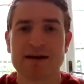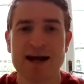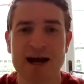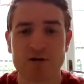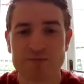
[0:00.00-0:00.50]

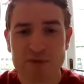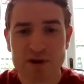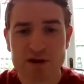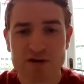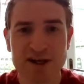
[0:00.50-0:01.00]
Now,
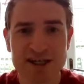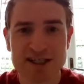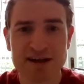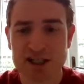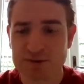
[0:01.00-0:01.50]

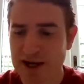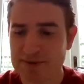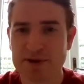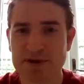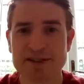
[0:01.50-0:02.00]
research
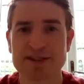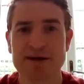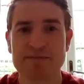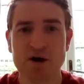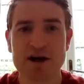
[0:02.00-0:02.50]
papers
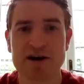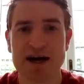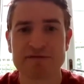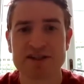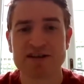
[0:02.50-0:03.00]
and
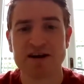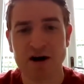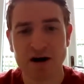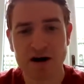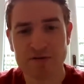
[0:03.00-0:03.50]
monographs
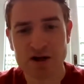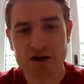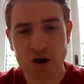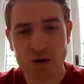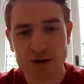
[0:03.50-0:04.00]
are the
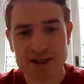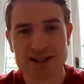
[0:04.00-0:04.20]
gold